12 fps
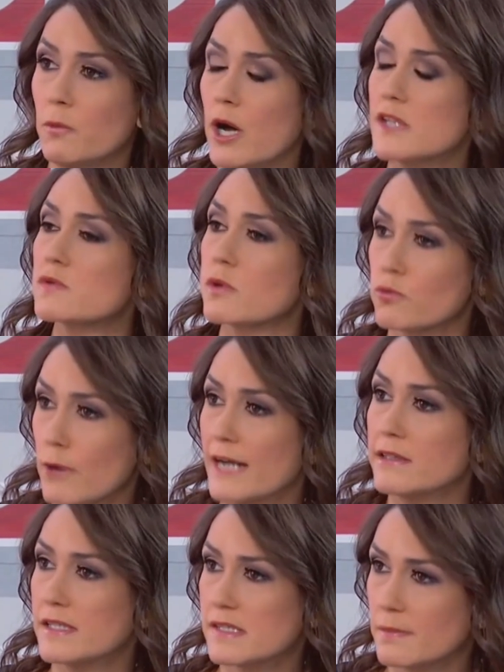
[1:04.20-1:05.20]
he wants with
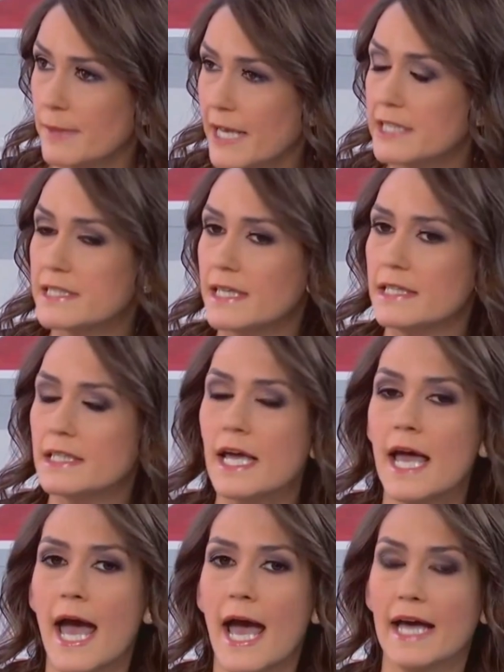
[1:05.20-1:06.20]
reckless abandon.
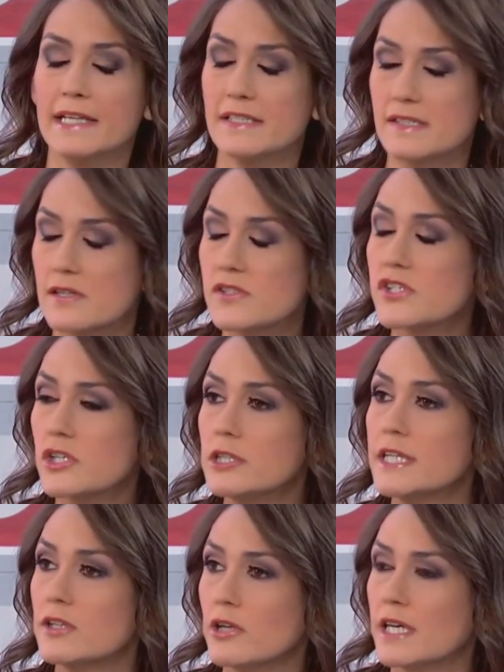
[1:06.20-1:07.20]
And it's
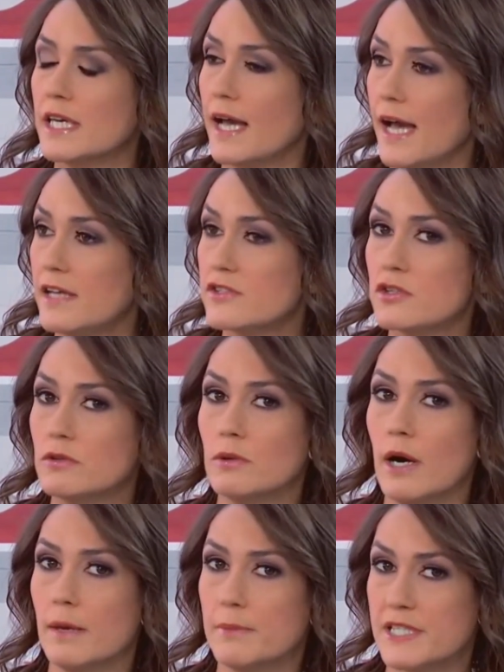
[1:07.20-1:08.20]
concerning looking ahead to
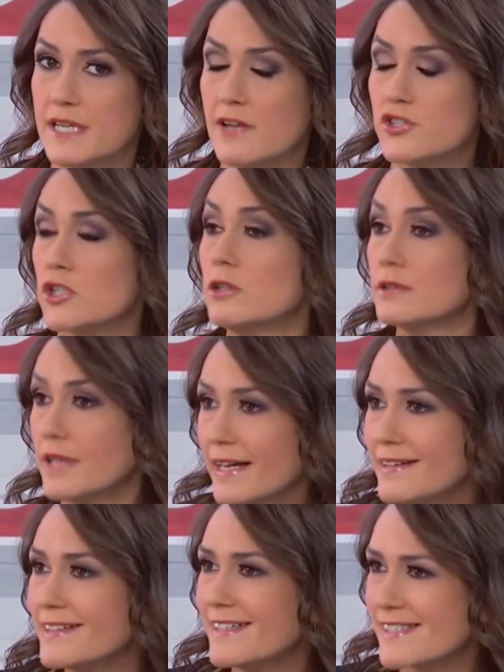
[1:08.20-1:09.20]
a potential
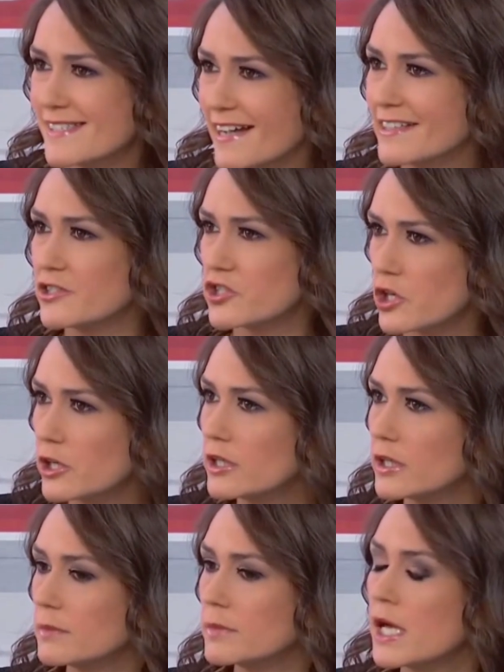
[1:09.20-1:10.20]
likely second
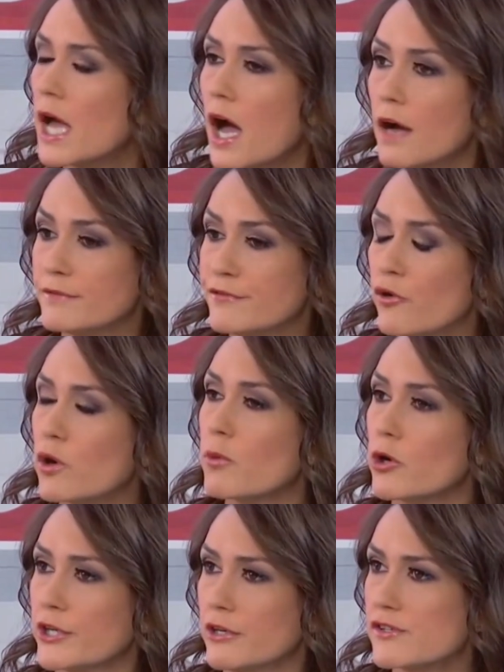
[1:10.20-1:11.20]
term and 4
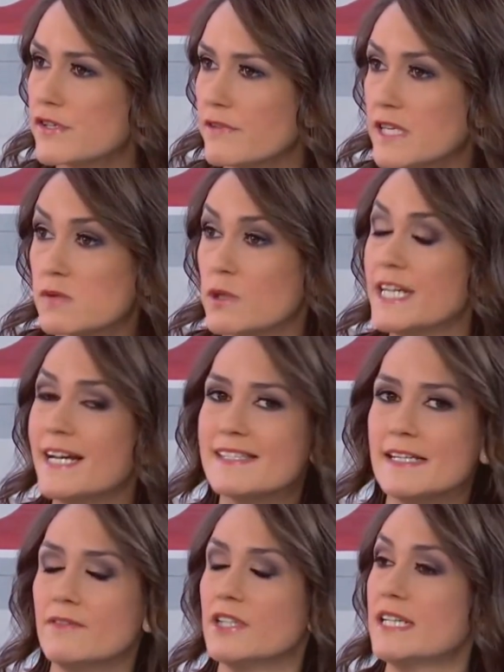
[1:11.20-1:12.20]
more years of this when he
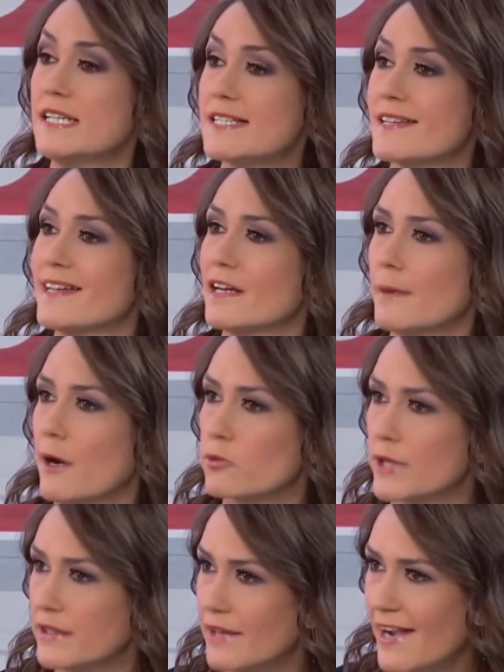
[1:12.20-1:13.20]
doesn't even need to think about
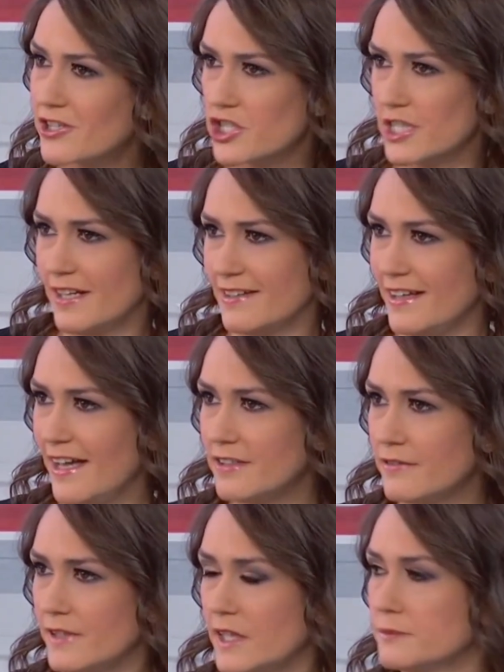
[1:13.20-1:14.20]
re-election at the
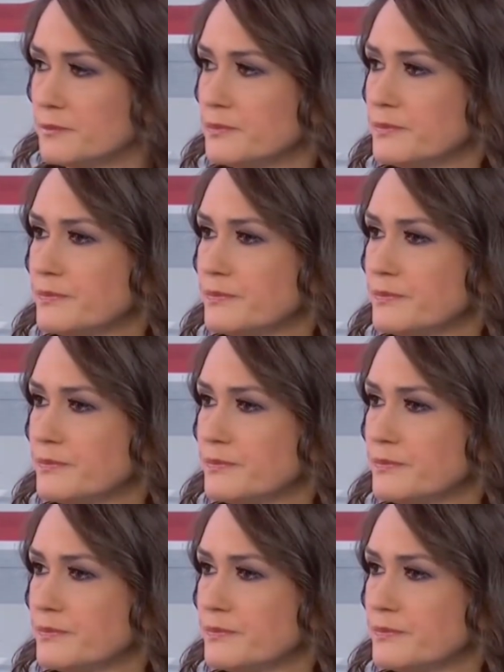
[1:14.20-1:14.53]
end of it.